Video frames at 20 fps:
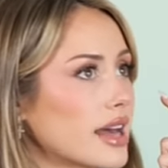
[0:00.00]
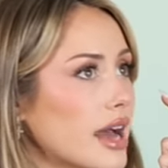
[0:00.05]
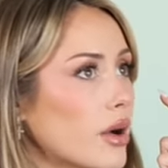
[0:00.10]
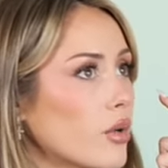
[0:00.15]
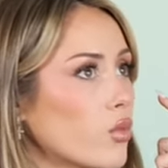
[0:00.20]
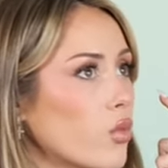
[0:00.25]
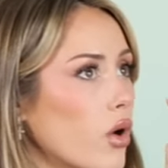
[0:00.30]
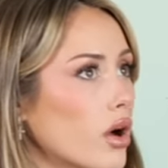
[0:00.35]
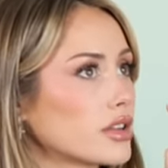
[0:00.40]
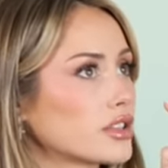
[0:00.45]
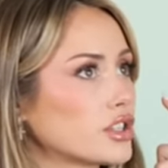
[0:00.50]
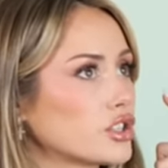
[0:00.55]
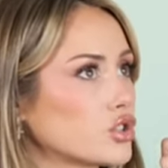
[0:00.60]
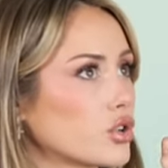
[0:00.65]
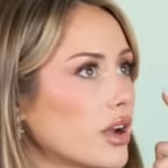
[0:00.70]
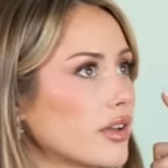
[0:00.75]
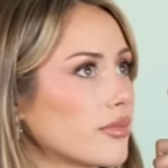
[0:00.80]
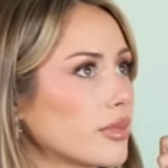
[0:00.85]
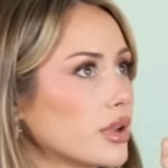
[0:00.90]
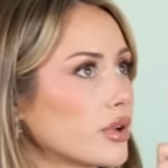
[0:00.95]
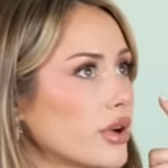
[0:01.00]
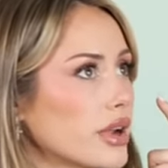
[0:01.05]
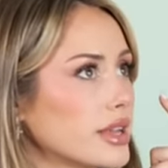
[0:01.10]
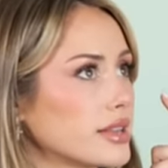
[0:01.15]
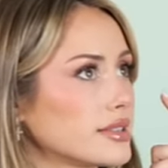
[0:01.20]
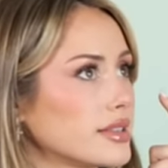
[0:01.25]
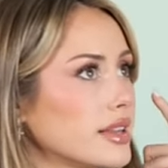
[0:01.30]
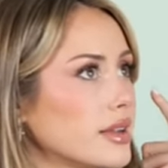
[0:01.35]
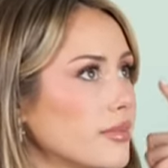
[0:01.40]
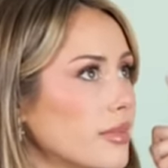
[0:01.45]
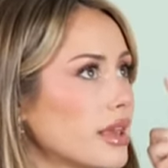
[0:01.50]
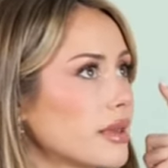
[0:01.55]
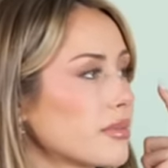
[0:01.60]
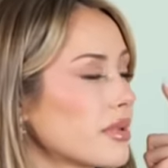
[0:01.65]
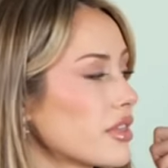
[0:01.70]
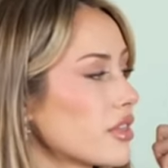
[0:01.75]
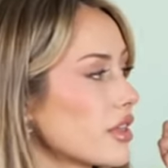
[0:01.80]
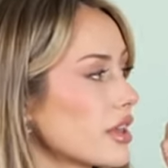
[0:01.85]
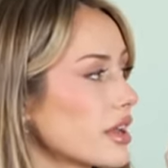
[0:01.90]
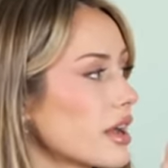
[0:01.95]
that want to drive me crazy to make
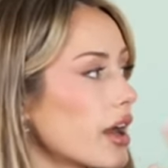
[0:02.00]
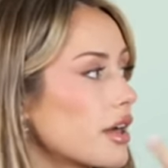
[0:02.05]
me think